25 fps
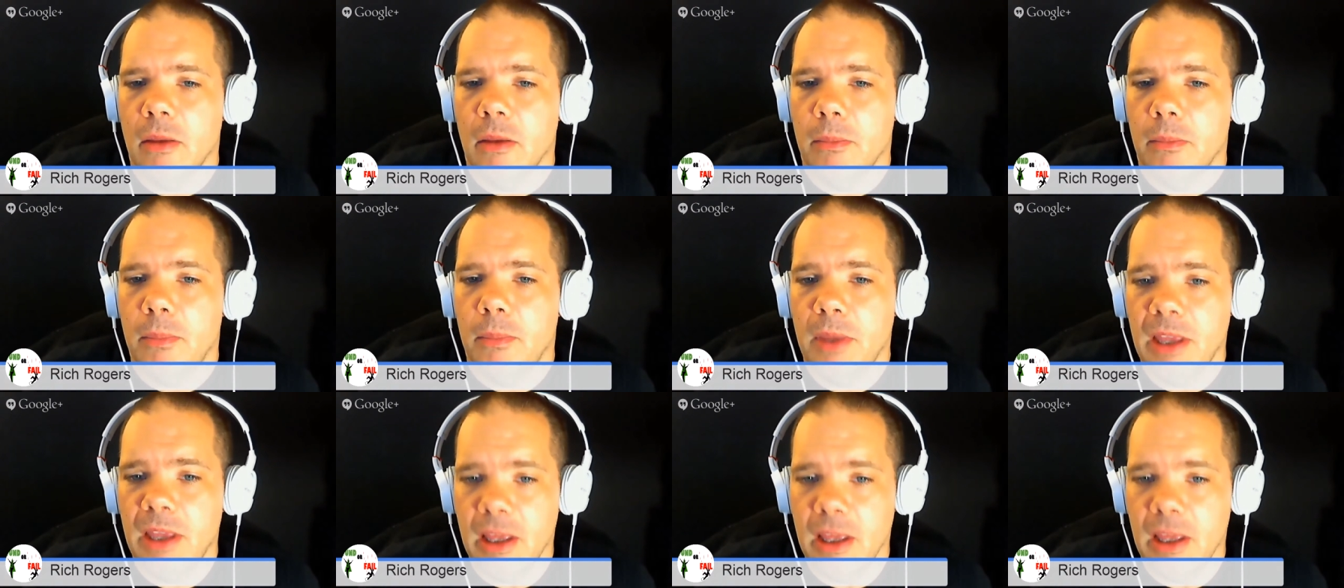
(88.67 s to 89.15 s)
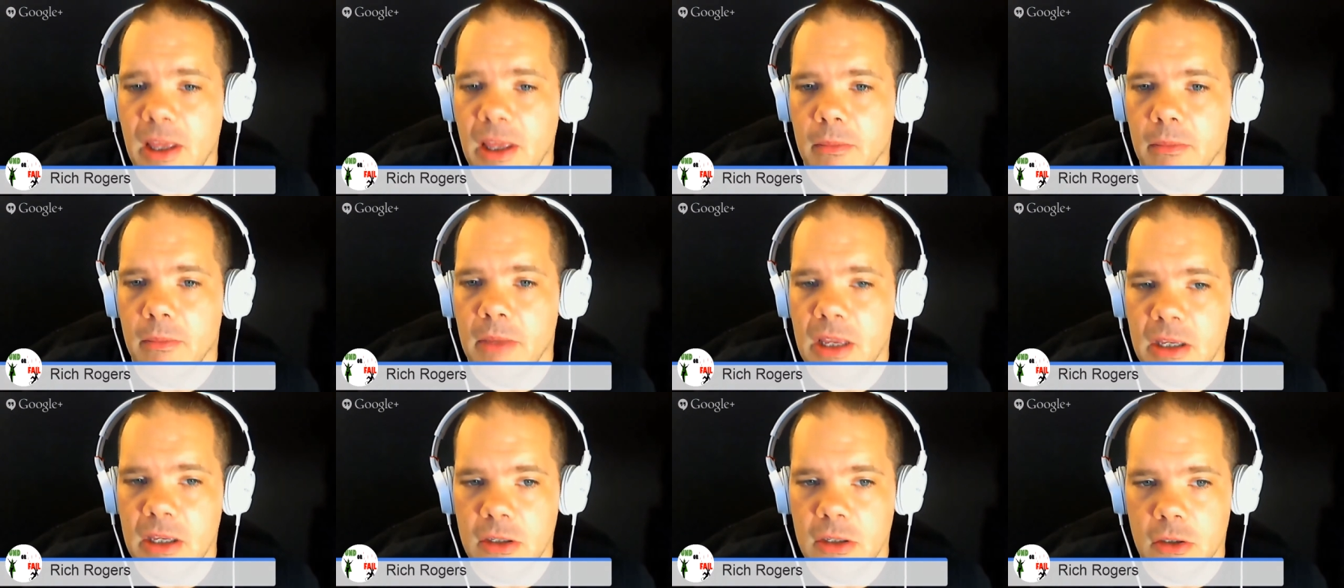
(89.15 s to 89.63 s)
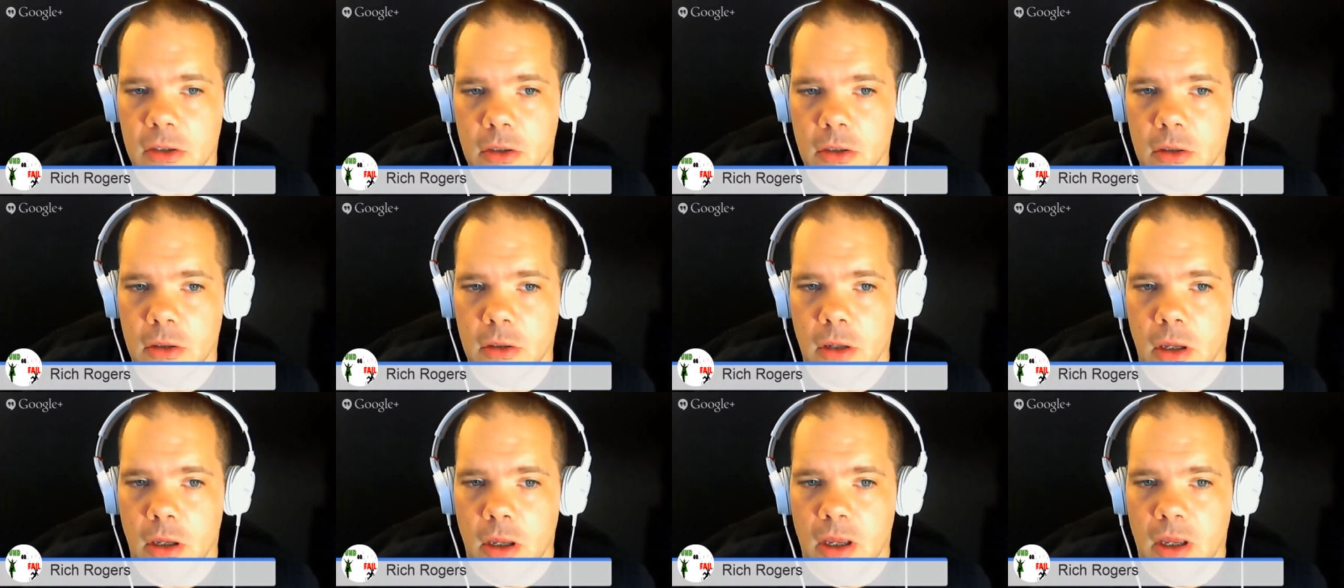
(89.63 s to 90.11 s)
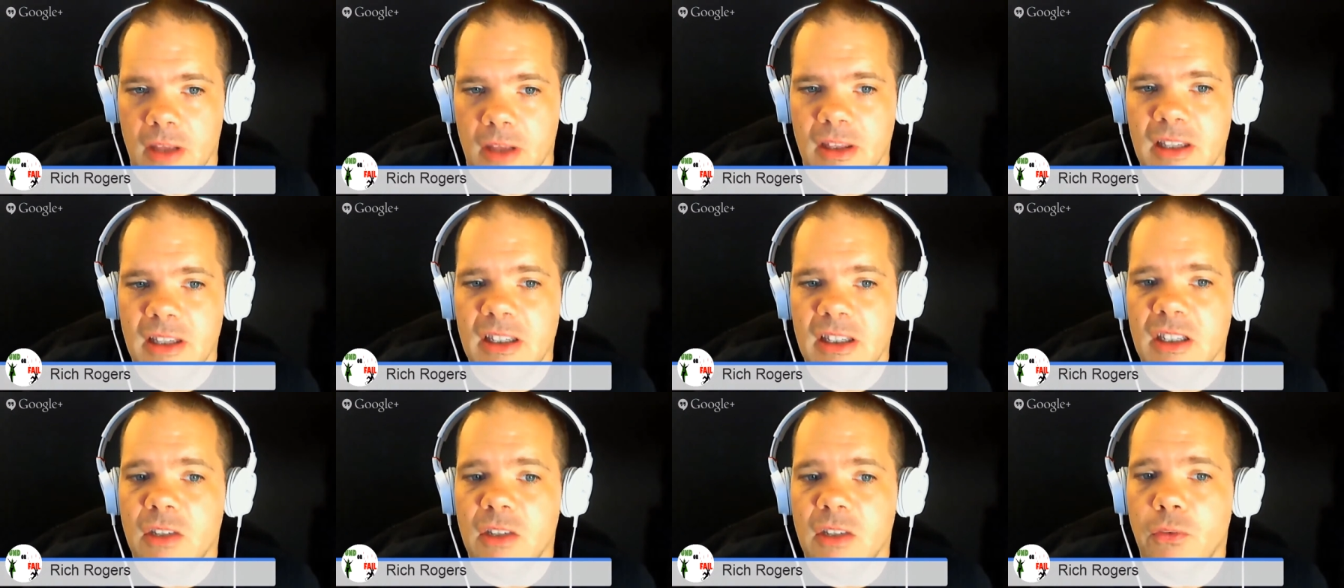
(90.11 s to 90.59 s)
p.m. Eastern.
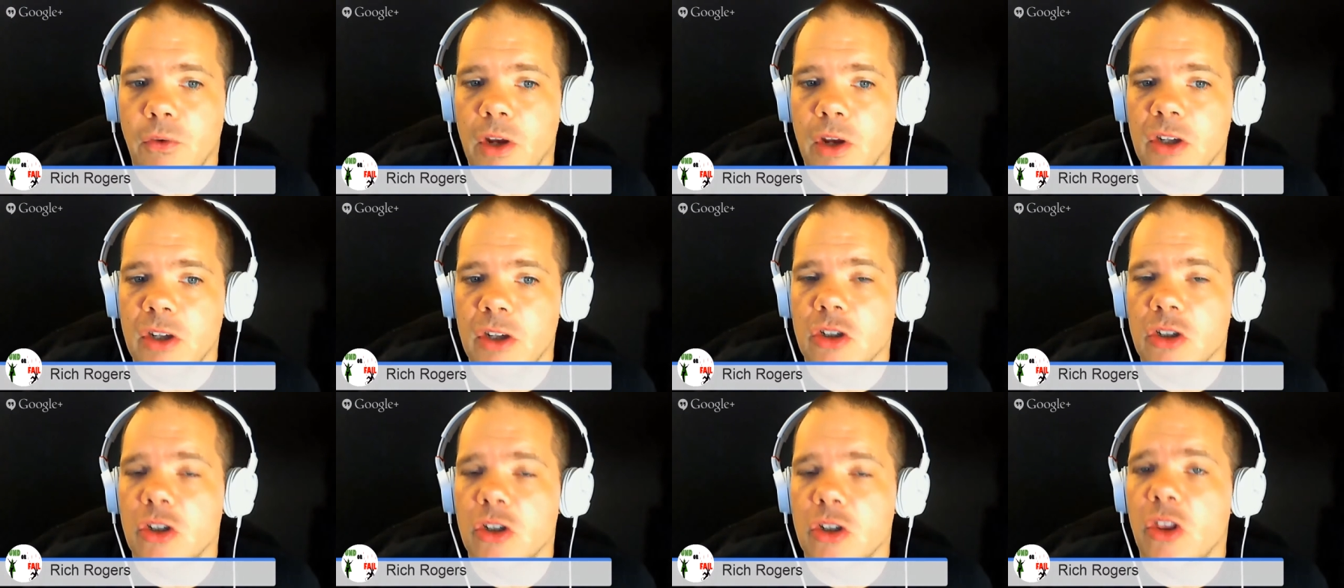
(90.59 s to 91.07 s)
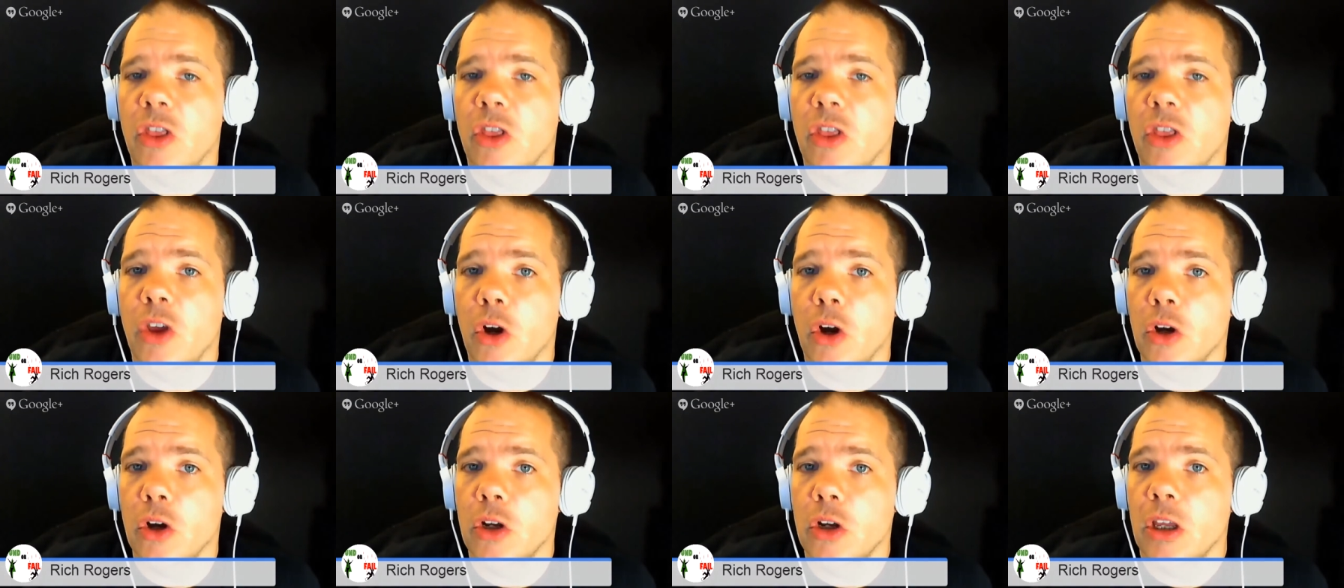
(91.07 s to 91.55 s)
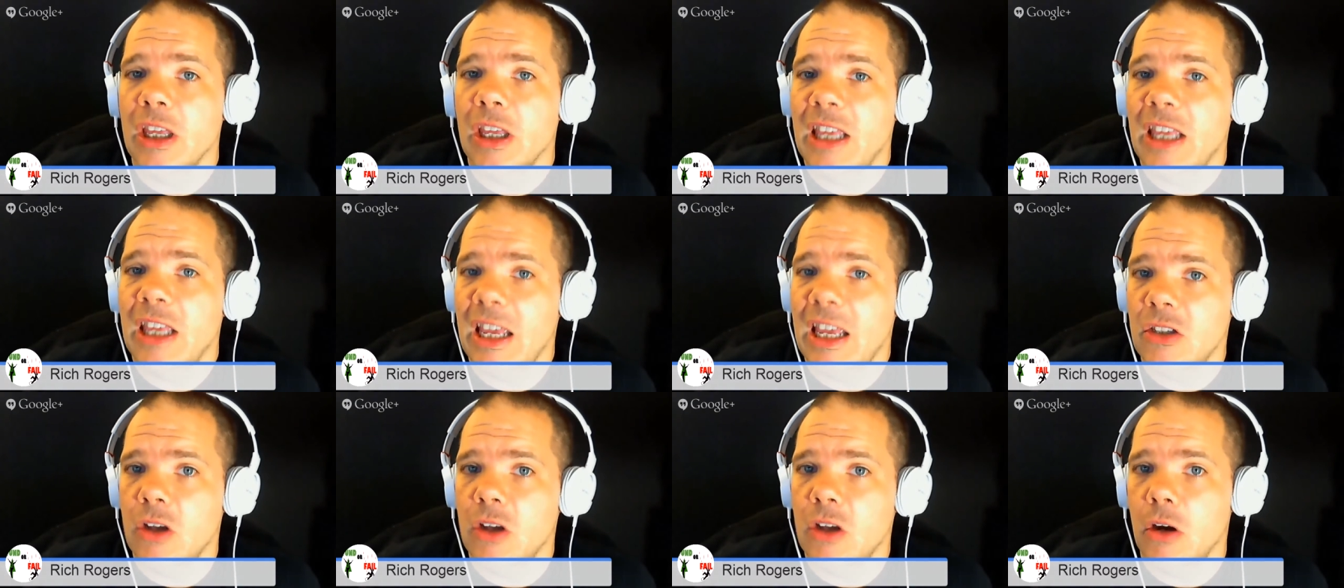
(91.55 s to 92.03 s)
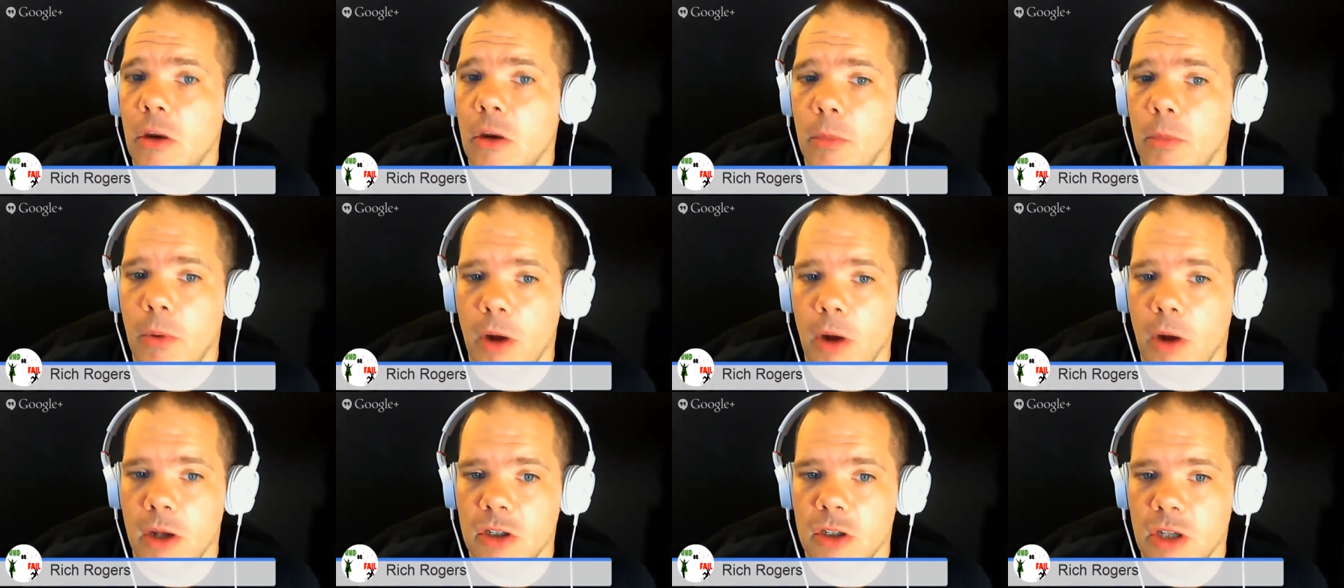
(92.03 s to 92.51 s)
This is Fraser's third Kickstarter
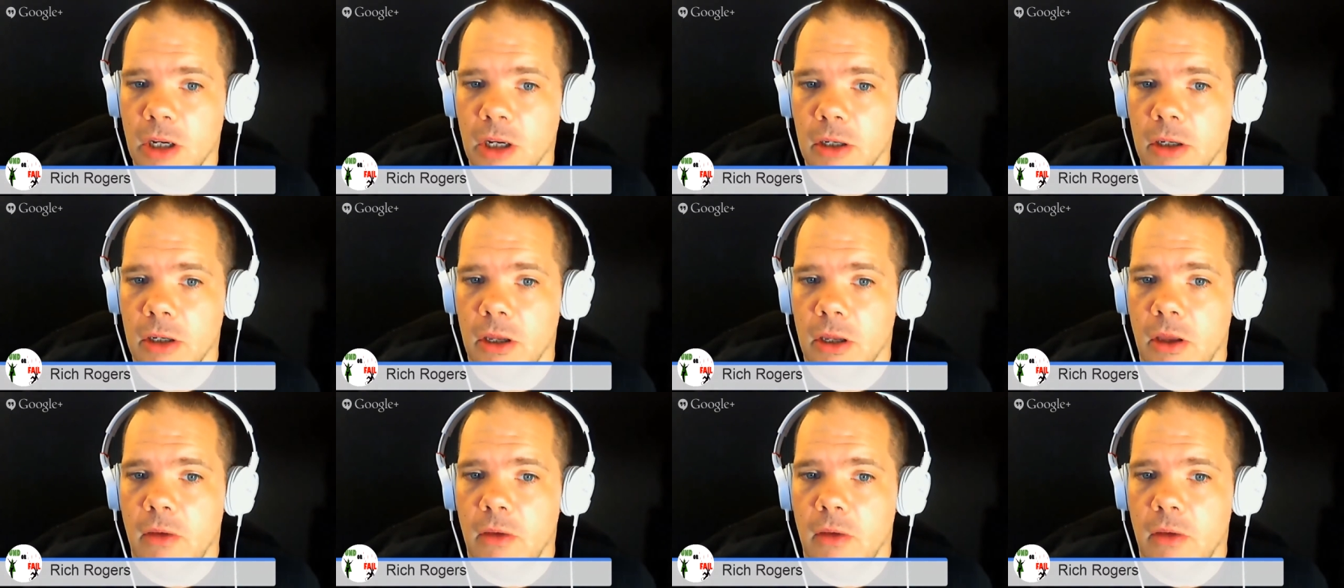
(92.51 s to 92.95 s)
project.